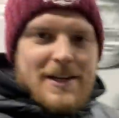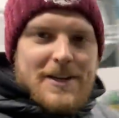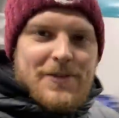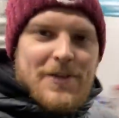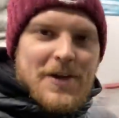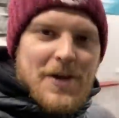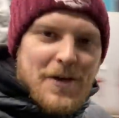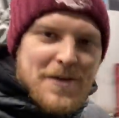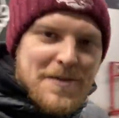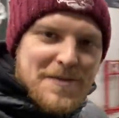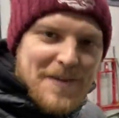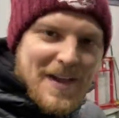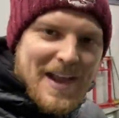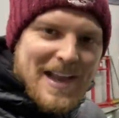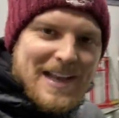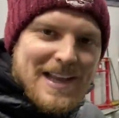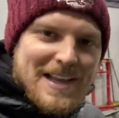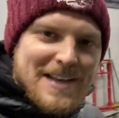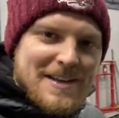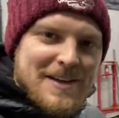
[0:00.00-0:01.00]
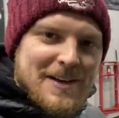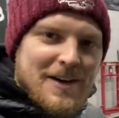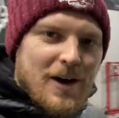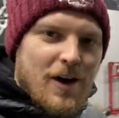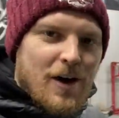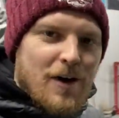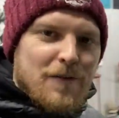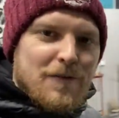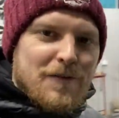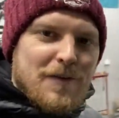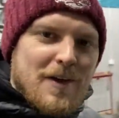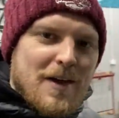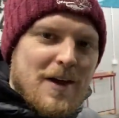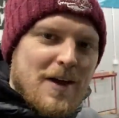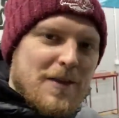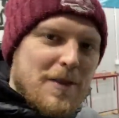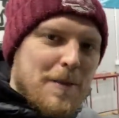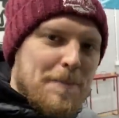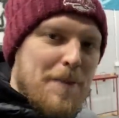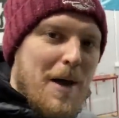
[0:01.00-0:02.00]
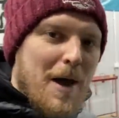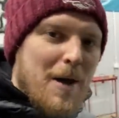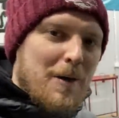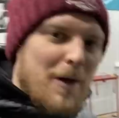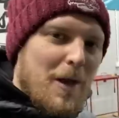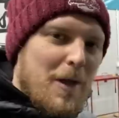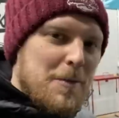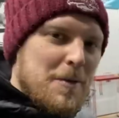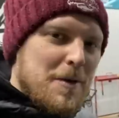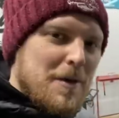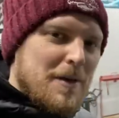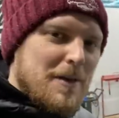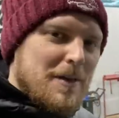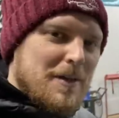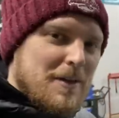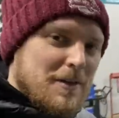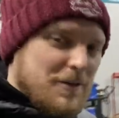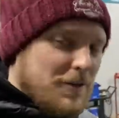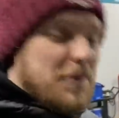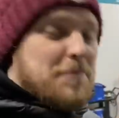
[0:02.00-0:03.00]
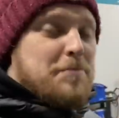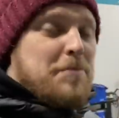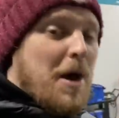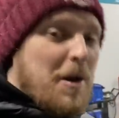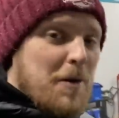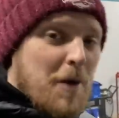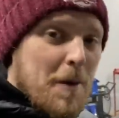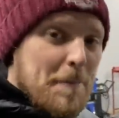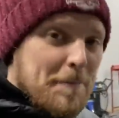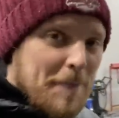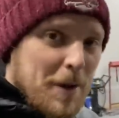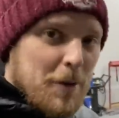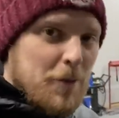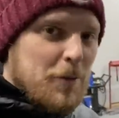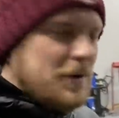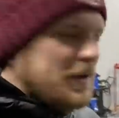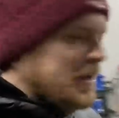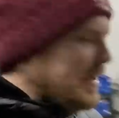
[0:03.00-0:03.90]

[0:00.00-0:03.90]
the unveiling of the Polo build.